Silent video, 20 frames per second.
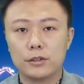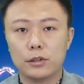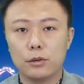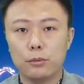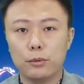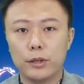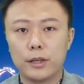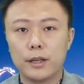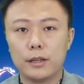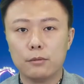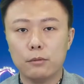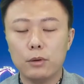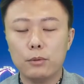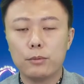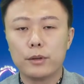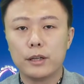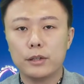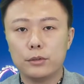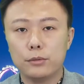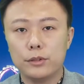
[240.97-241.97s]
So what
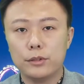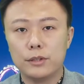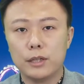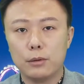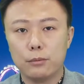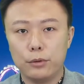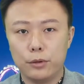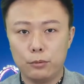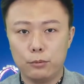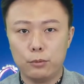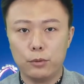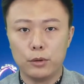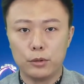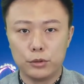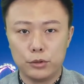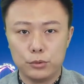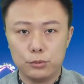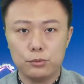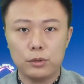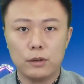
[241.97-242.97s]
we can do is that we
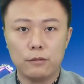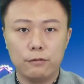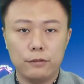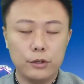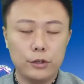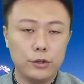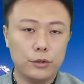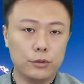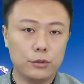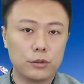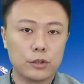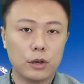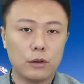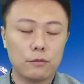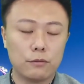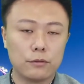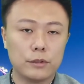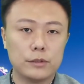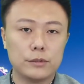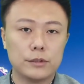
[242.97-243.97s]
will do a video
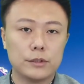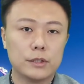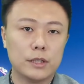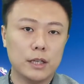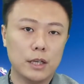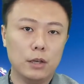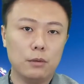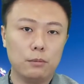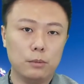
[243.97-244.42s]
conference.